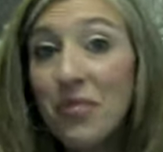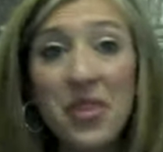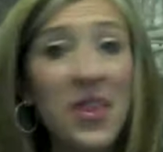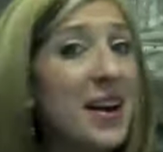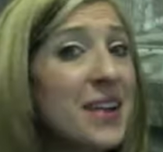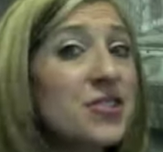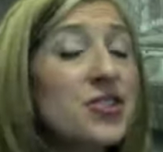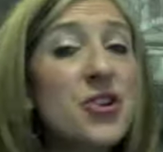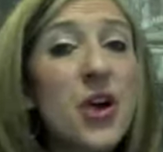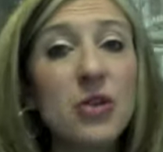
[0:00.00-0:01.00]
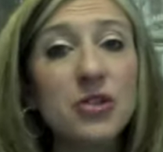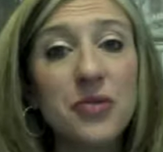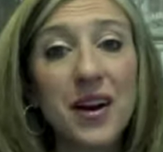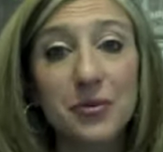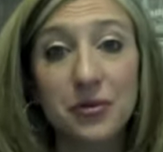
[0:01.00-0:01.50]
That has no
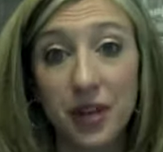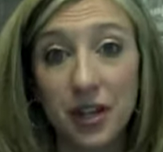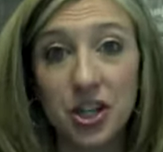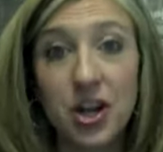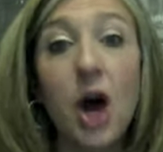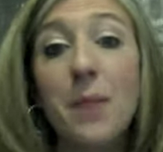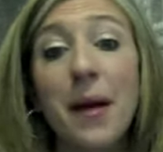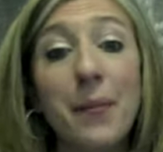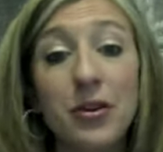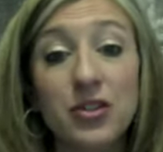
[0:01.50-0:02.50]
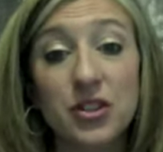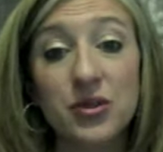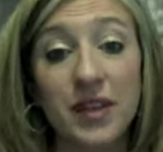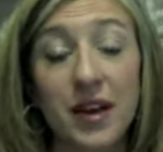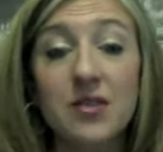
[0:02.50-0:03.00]
direct reflection on my personal
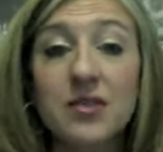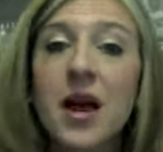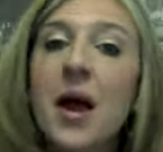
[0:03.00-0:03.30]
sales,